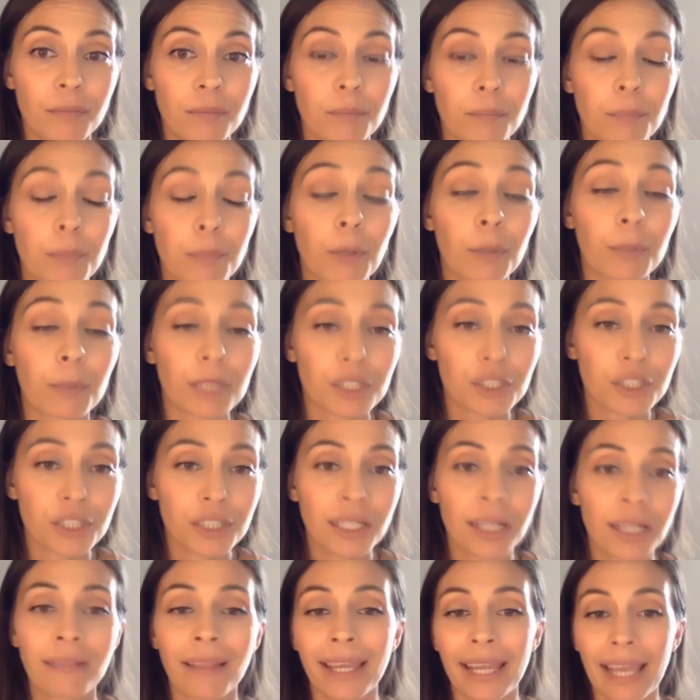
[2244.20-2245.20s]
permission.
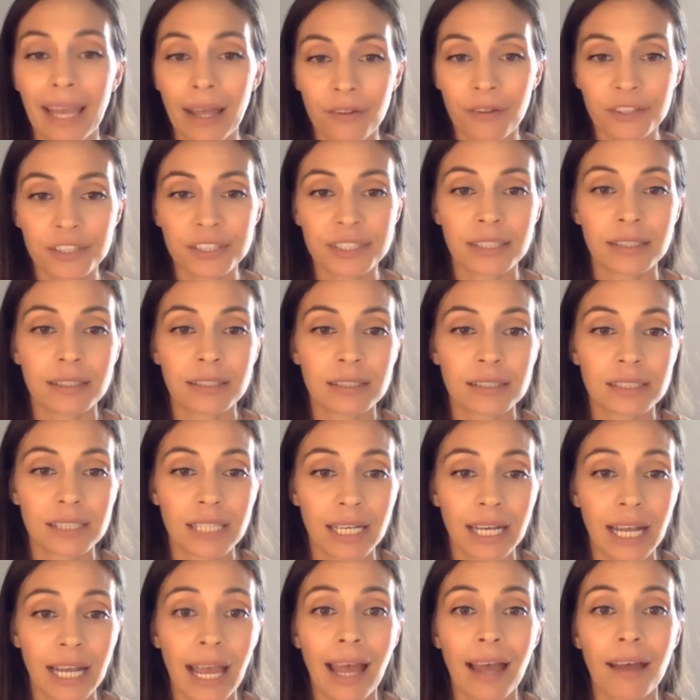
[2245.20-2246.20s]
And like Allison
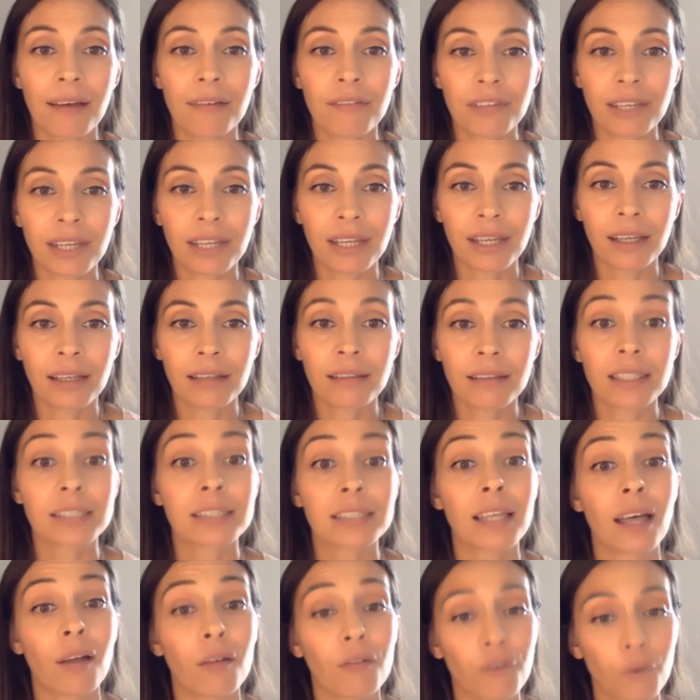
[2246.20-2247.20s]
said, having the
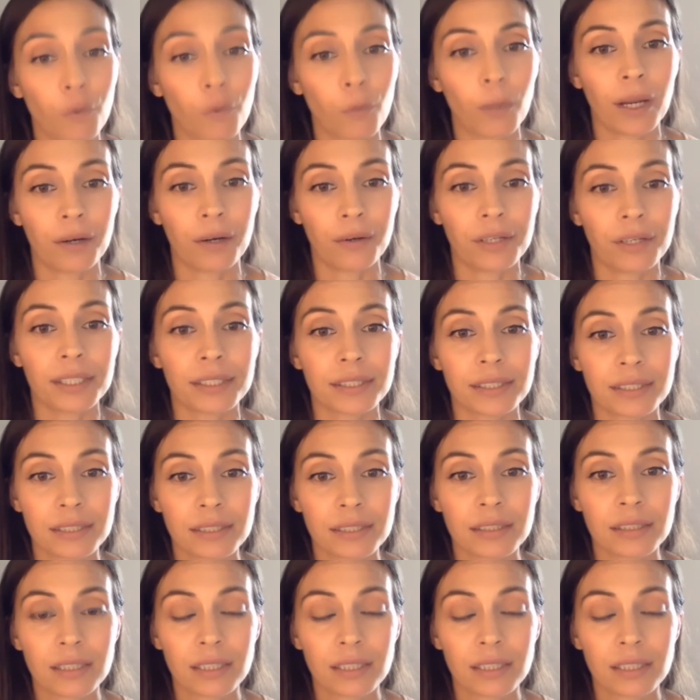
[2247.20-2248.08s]
self-awareness